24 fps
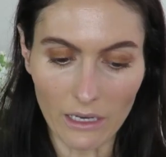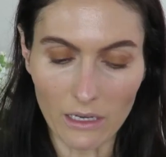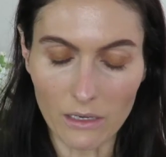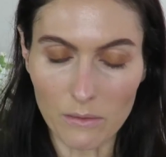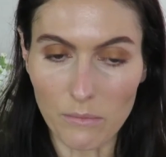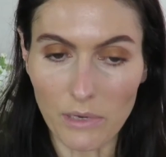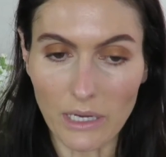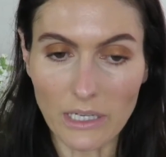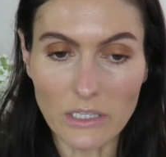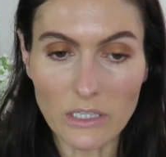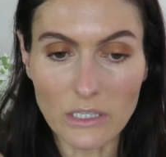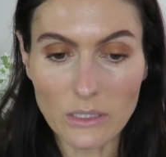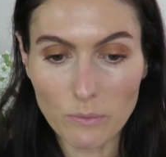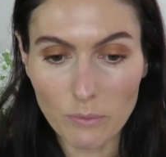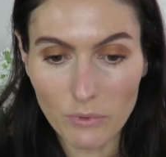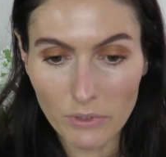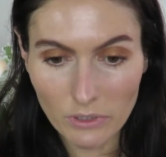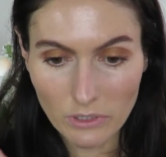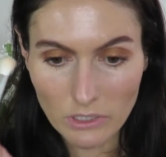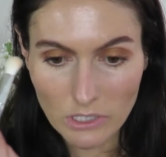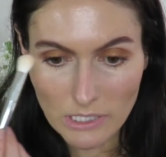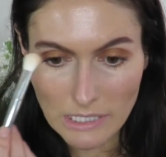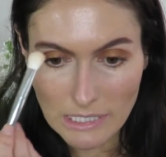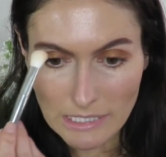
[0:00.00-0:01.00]
And I might just
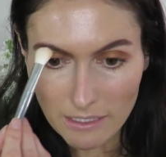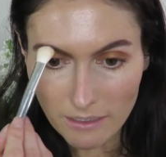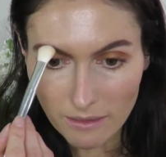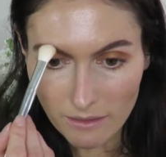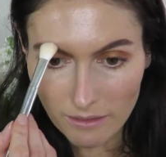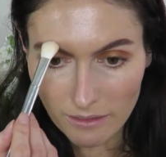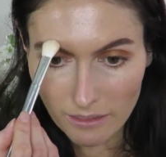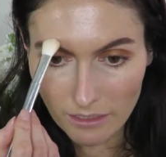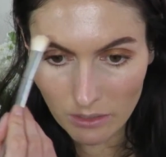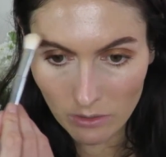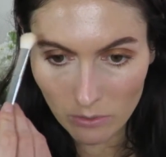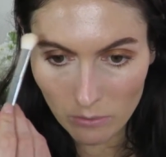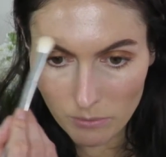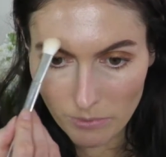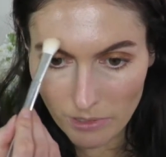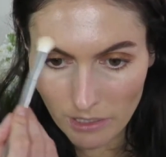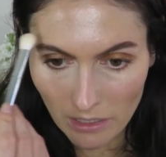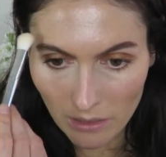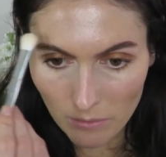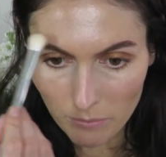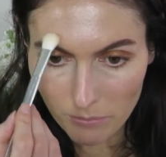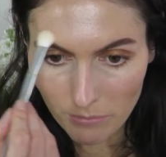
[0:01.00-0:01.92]
put just a little bit